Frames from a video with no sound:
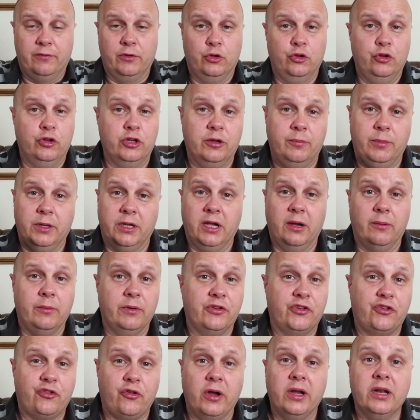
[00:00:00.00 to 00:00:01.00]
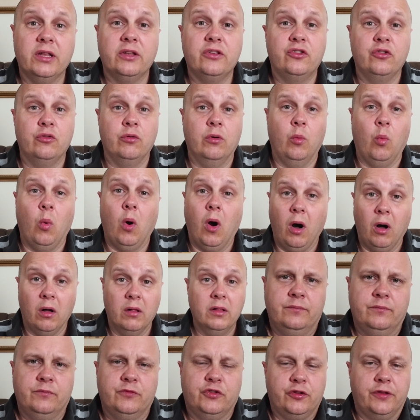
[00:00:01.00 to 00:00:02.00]
You could be coming straight into a wall.
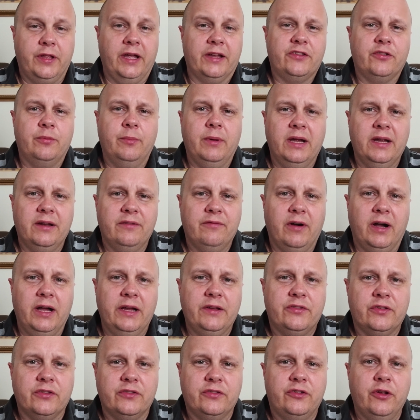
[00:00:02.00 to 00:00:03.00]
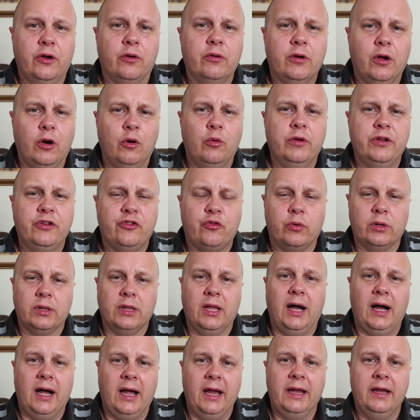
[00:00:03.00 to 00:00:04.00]
So that's my advice, is don't always
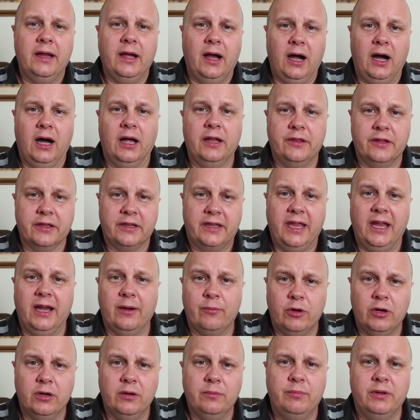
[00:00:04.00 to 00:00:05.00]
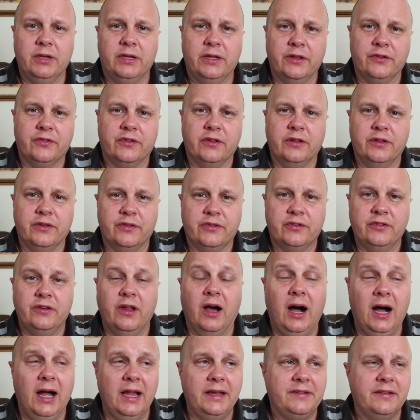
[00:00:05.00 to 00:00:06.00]
rely on the camera, because it is
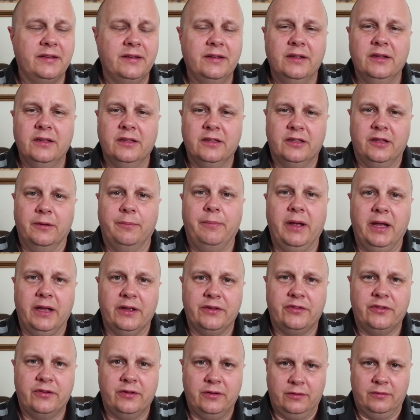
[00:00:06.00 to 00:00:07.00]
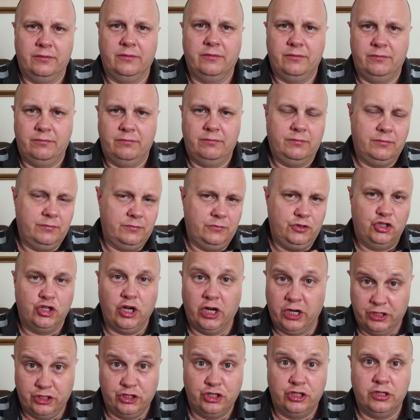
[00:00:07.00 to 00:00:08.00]
not the best
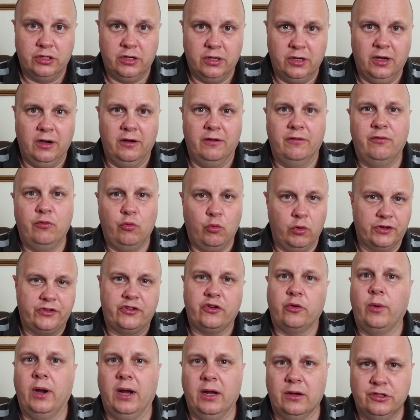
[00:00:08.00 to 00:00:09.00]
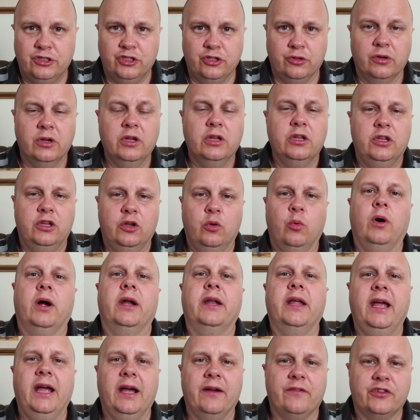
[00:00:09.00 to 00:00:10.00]
judge of what's around you. You want to
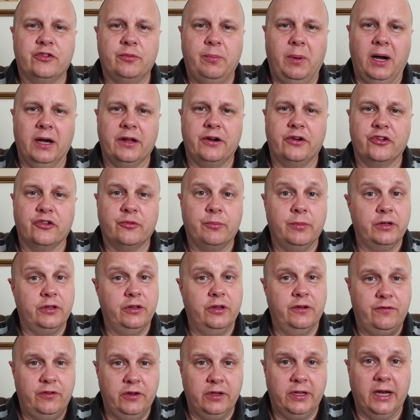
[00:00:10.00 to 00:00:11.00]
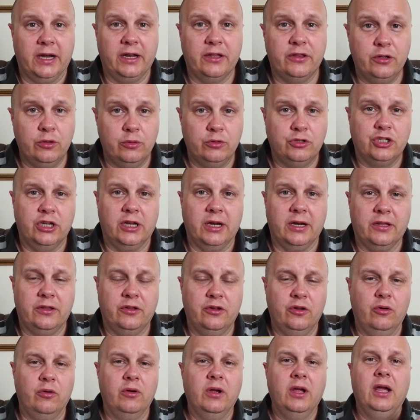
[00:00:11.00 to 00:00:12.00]
have spotters, but if you got to do what you got to
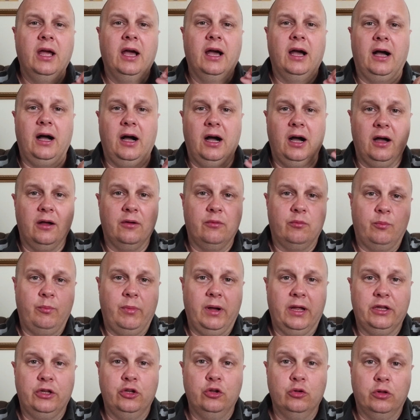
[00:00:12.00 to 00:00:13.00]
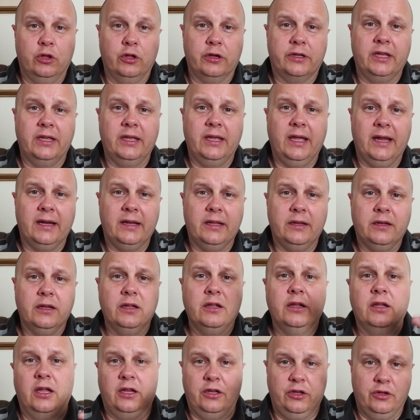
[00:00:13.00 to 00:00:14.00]
do, by you looking at it
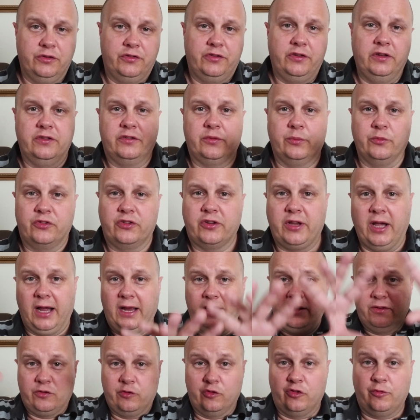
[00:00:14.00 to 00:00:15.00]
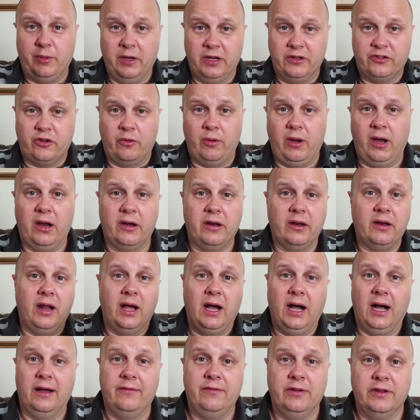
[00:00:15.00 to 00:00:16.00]
and you see some sky and some space around it,
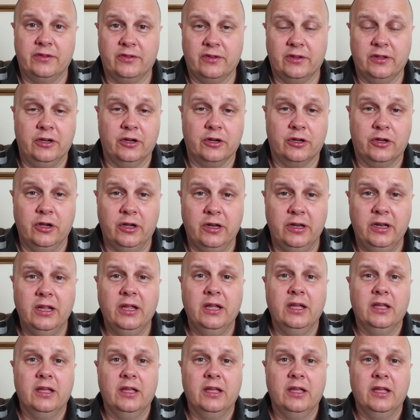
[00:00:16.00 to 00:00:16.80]
obviously you're good.